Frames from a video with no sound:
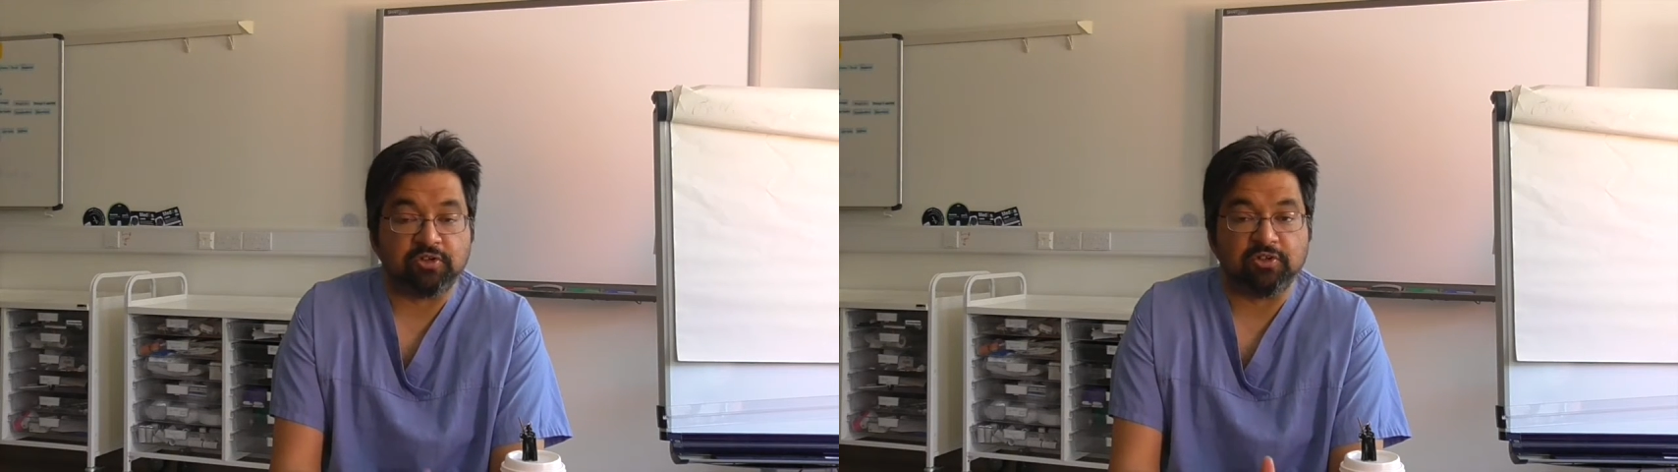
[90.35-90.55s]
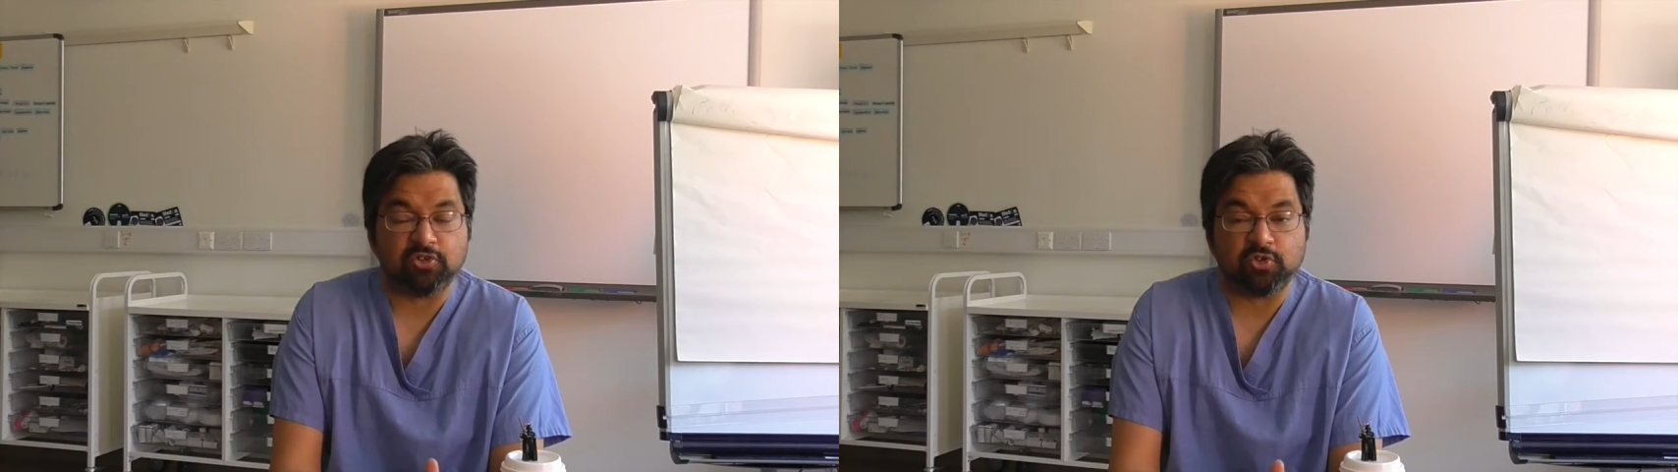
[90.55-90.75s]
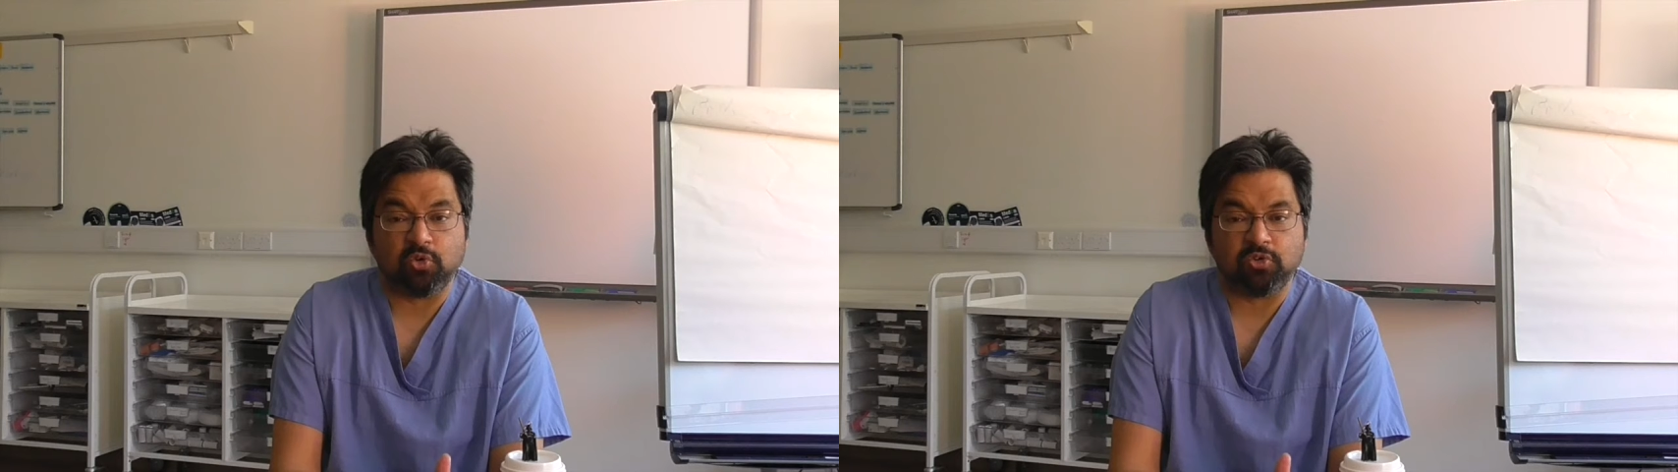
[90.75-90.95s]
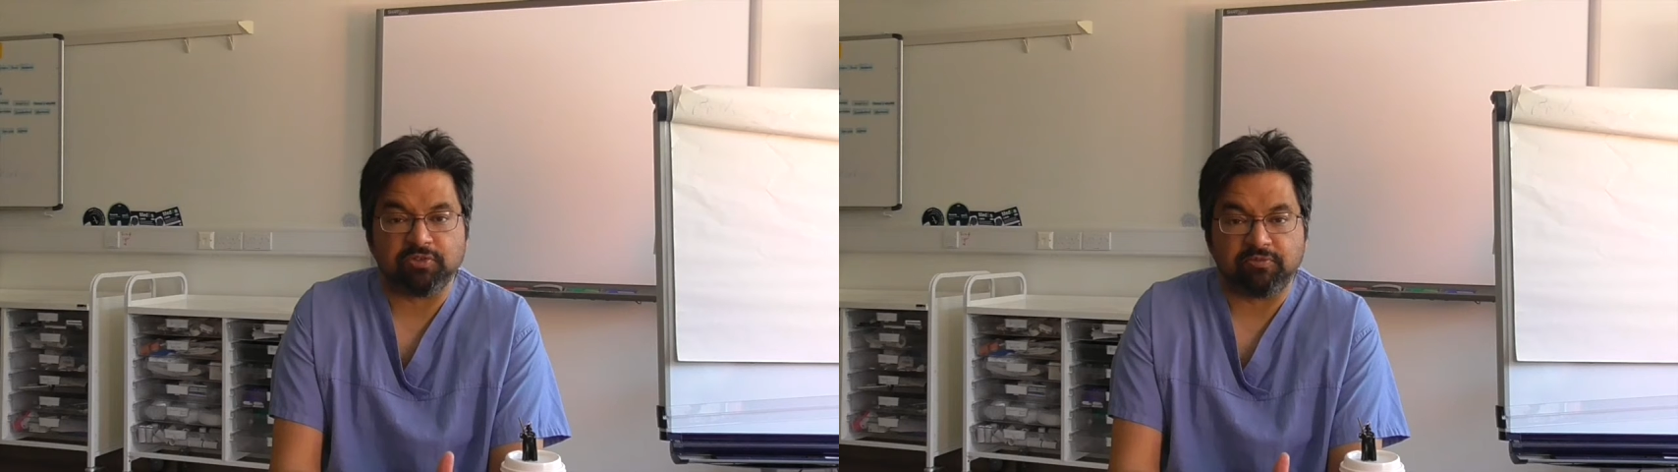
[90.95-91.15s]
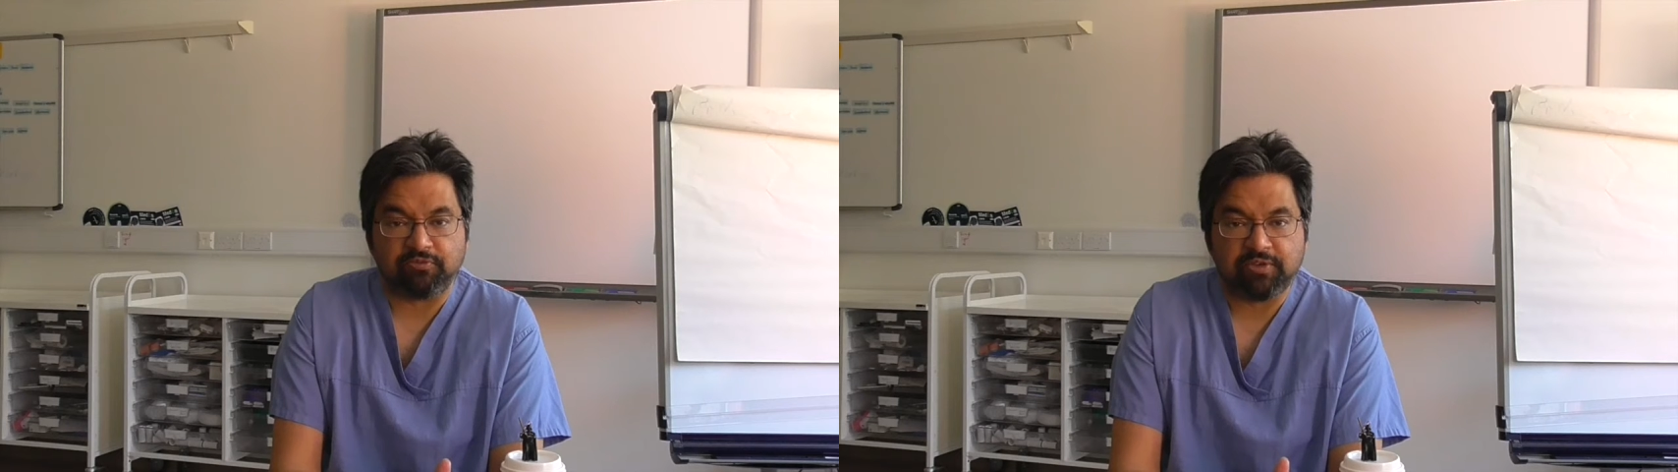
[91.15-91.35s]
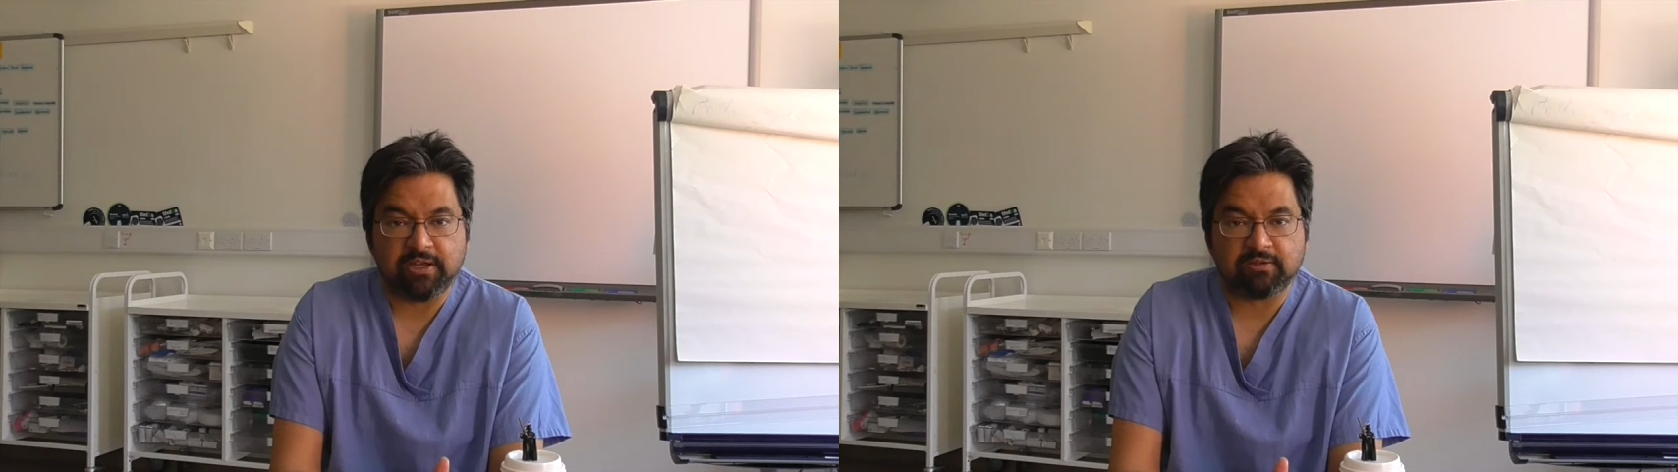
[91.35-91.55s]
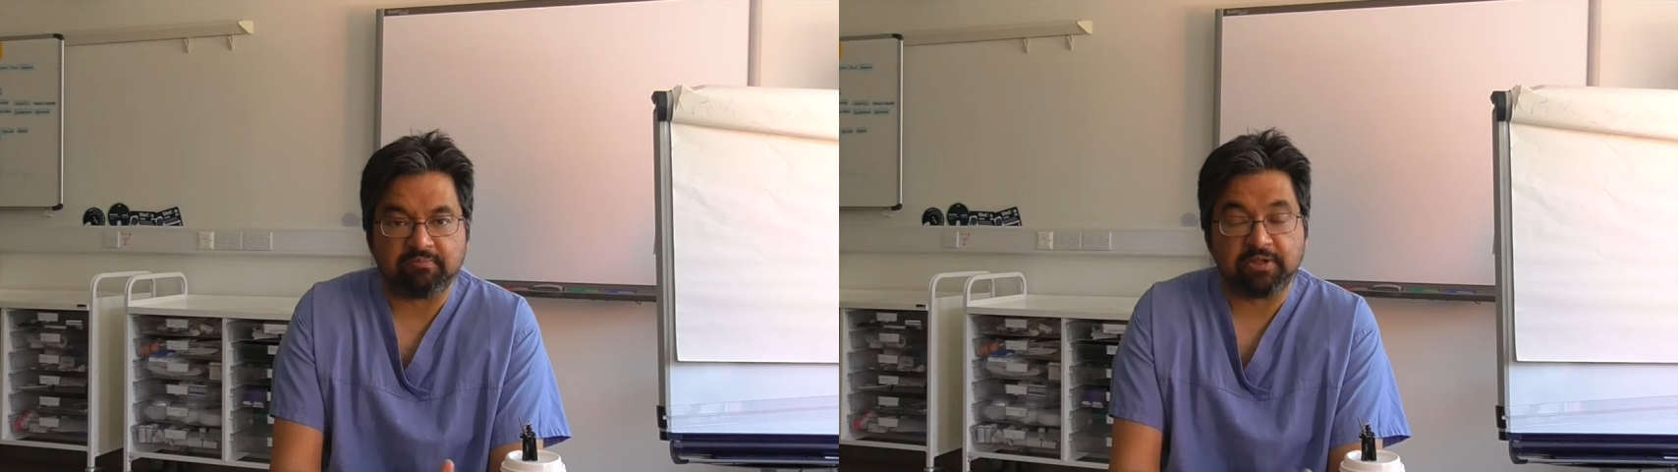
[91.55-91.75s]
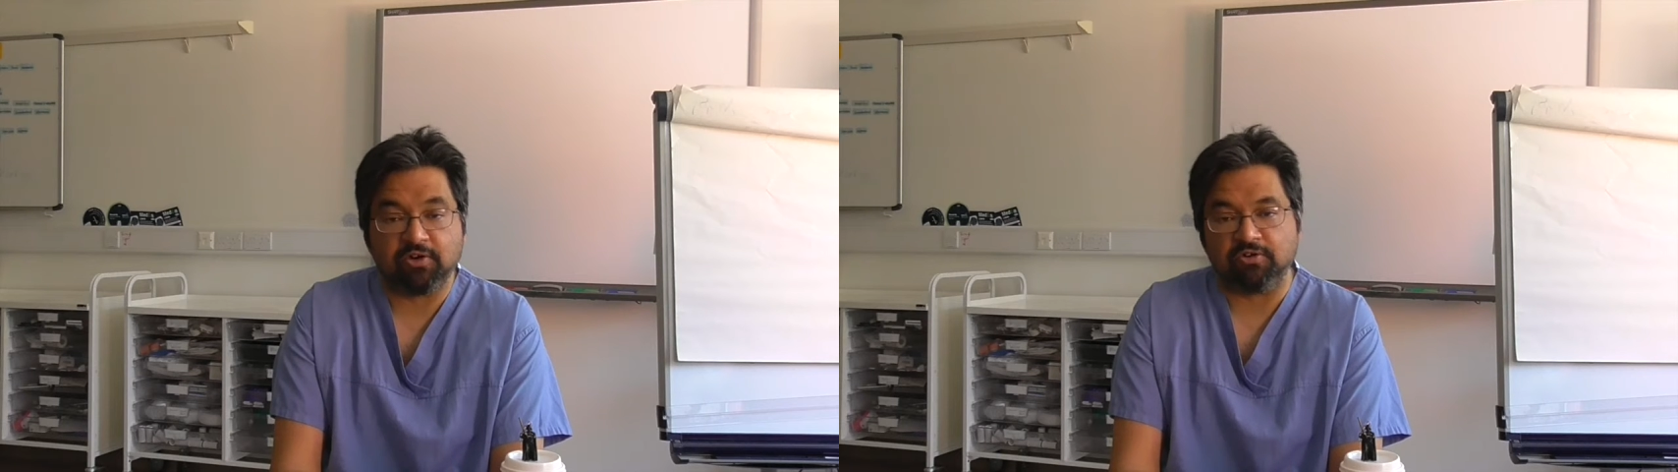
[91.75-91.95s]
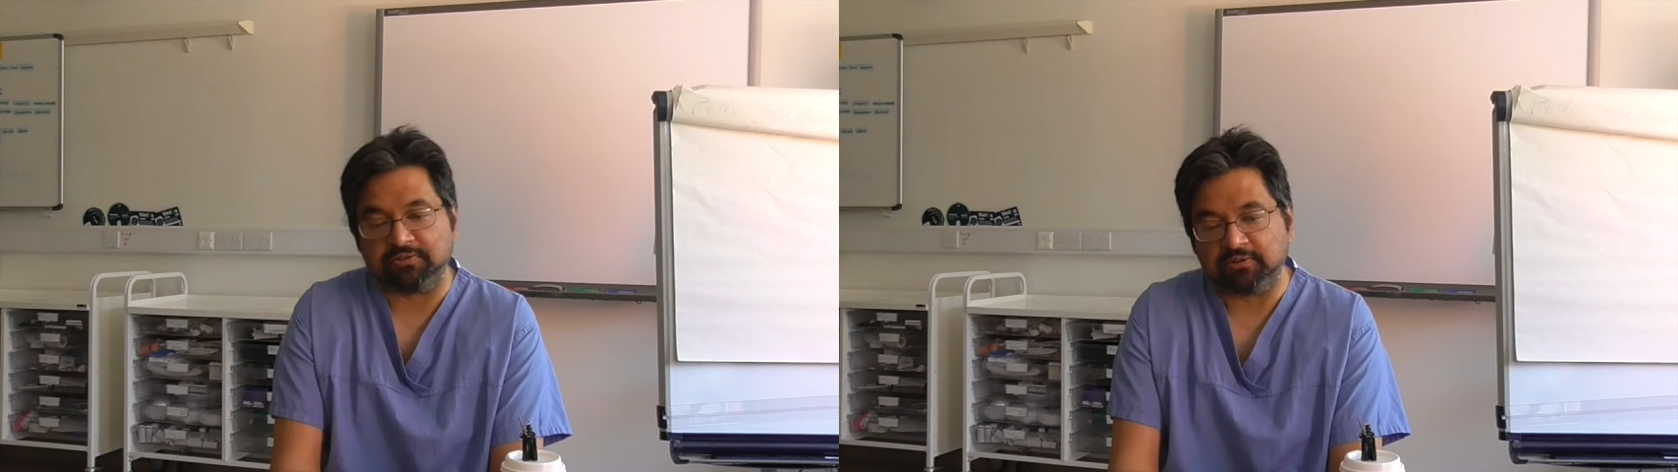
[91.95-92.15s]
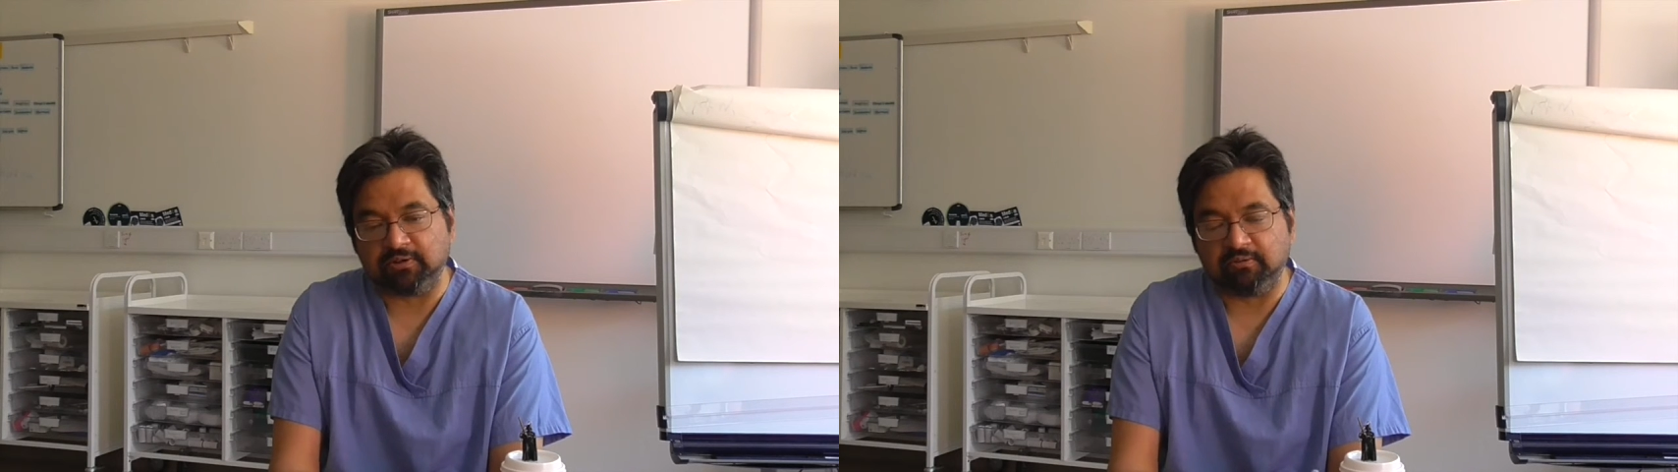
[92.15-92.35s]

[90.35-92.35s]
in the soles of the feet because,